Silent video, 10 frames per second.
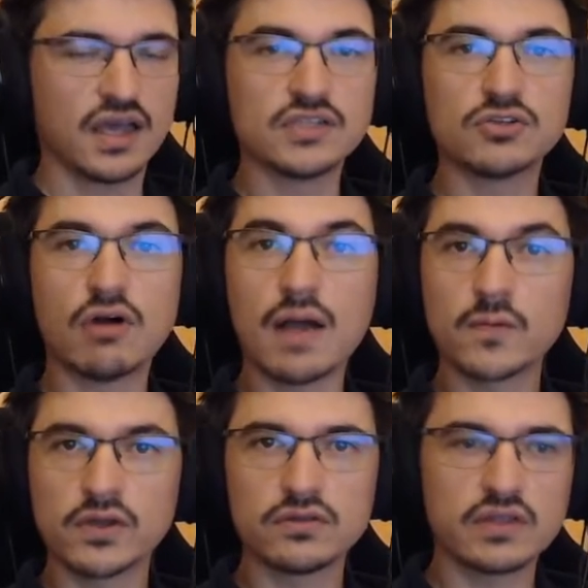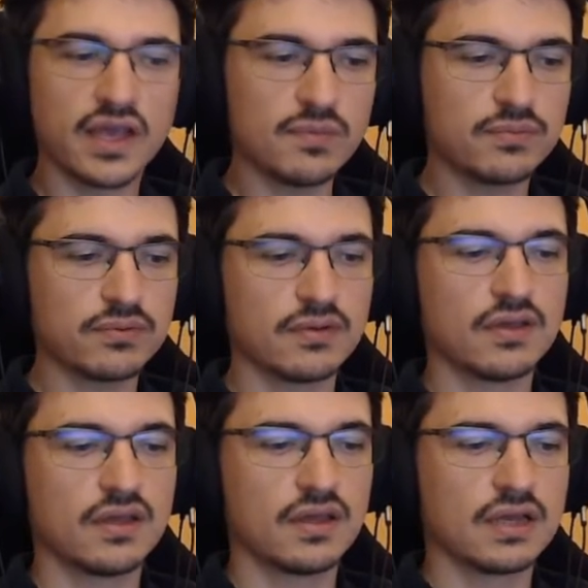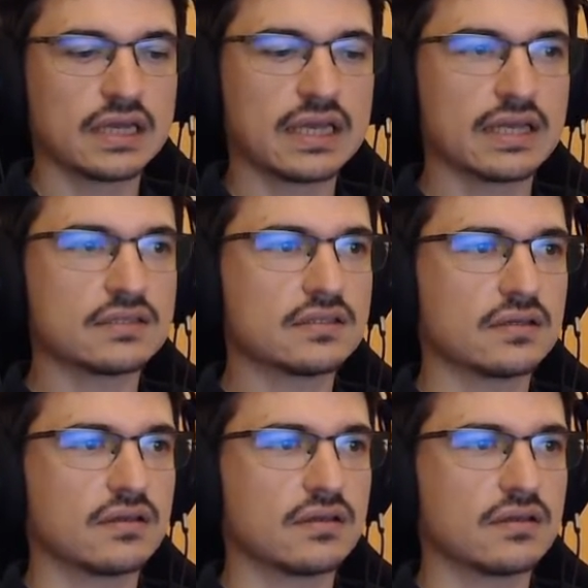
and so I'm going to type cat